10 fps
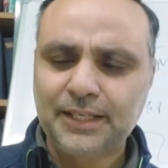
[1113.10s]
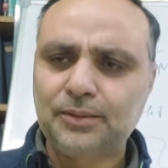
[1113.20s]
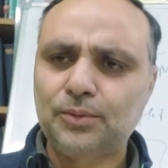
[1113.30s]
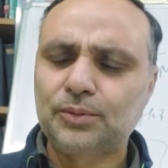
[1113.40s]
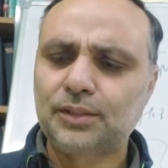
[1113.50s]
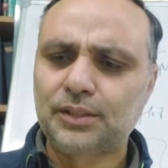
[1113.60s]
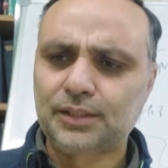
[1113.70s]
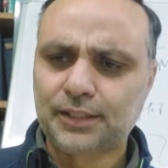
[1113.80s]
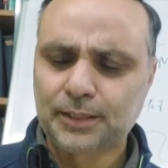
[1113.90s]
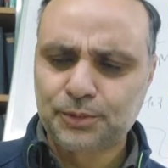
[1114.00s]
look
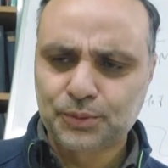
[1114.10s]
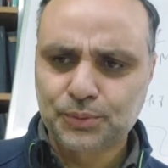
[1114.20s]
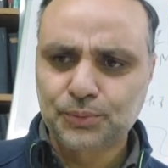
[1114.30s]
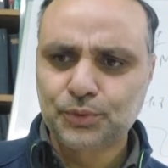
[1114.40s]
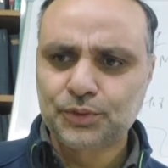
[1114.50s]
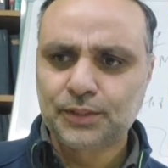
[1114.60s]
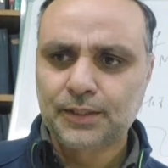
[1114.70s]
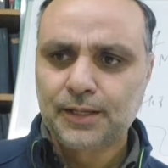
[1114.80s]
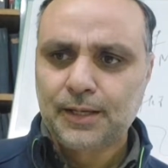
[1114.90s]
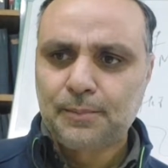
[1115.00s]
abstruse,
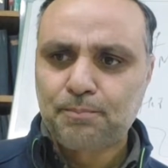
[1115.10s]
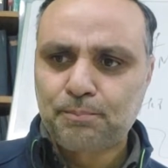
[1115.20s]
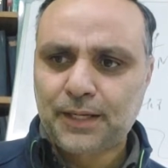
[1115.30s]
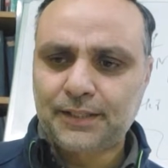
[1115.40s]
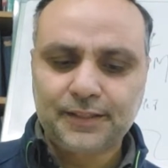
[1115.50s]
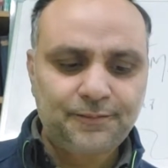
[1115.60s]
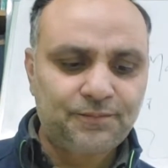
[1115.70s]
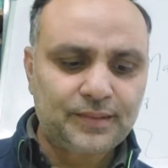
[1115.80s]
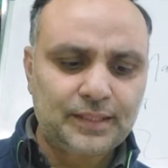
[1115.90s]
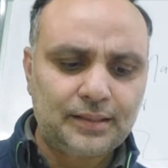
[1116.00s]
but
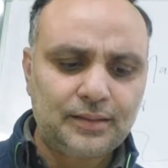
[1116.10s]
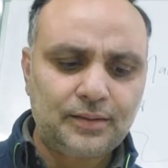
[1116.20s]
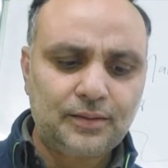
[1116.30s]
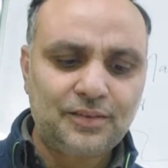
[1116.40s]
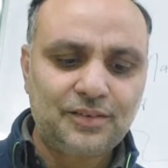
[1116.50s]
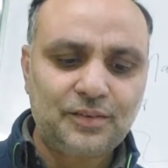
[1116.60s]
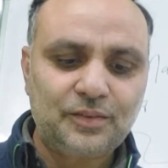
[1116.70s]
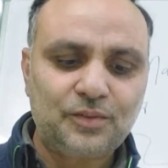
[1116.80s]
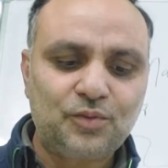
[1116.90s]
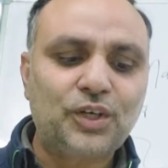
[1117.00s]

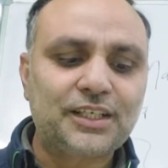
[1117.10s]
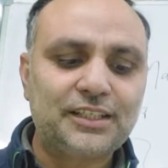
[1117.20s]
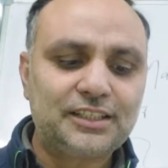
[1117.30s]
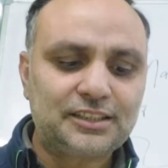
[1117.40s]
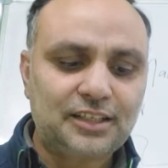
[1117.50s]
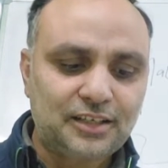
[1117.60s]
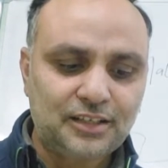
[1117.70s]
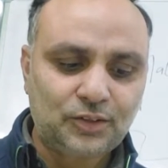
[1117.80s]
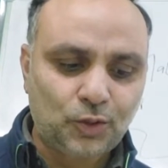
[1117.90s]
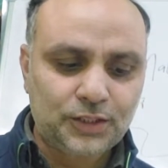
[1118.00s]
what
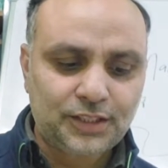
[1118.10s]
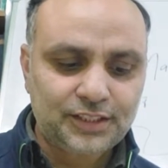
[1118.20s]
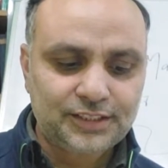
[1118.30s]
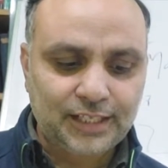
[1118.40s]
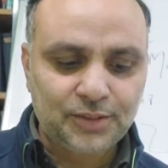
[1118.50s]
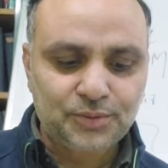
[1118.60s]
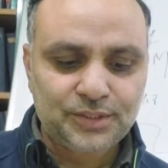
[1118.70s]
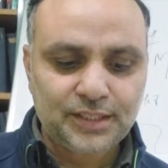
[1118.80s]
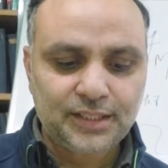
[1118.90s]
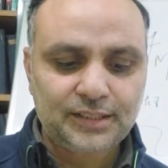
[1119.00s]
the author is trying to
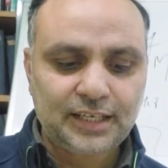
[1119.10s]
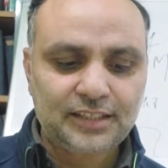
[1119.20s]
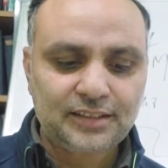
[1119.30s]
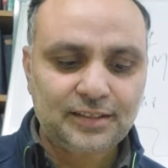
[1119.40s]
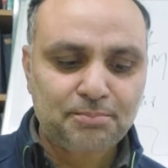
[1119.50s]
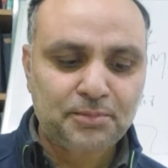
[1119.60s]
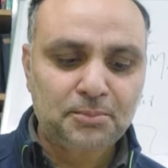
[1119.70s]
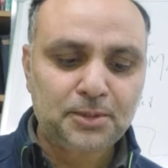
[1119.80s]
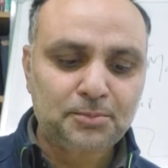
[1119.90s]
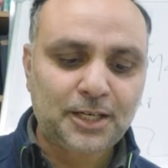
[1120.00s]
say that
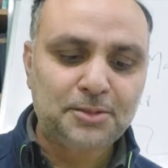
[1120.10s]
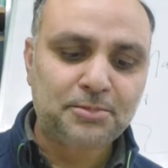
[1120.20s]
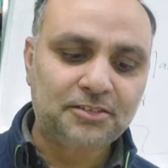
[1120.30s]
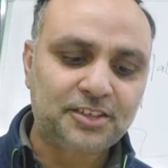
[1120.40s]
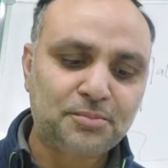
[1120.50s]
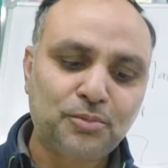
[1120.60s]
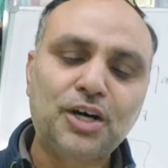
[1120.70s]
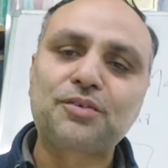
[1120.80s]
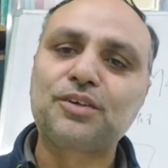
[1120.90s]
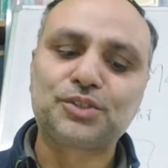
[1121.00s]
people might prefer
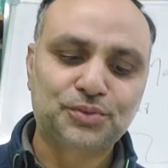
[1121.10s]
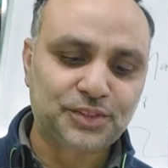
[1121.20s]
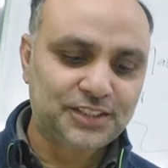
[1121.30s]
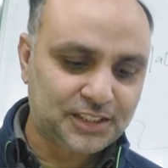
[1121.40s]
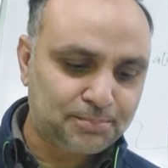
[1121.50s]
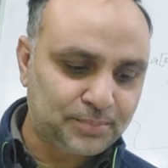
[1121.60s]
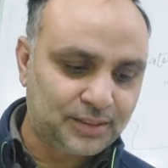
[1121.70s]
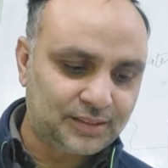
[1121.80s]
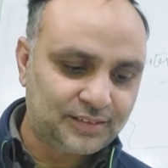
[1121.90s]
marvelous to the simple,